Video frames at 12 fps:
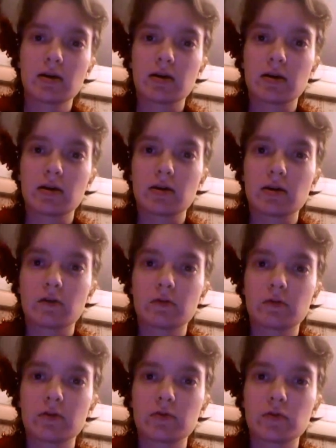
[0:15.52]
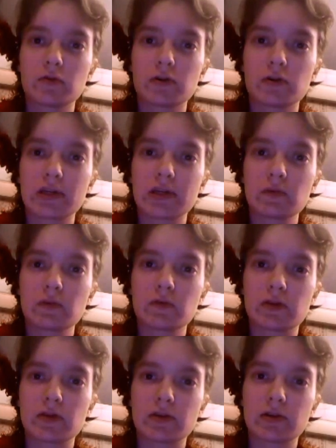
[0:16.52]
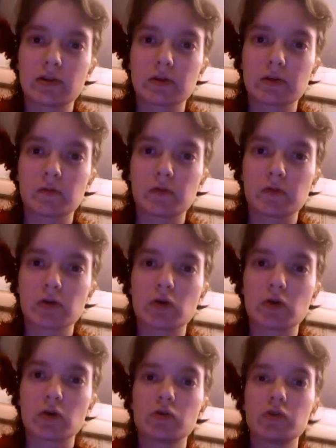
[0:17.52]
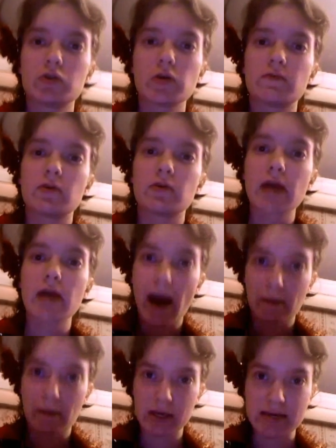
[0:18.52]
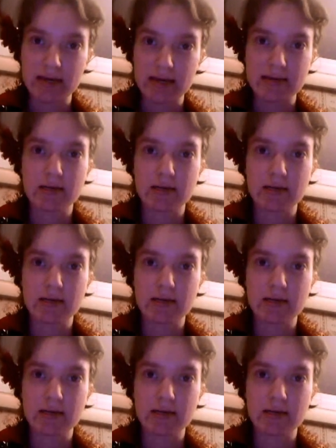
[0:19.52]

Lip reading: Whatever you want to celebrate this time of year, I wish you a very happy it.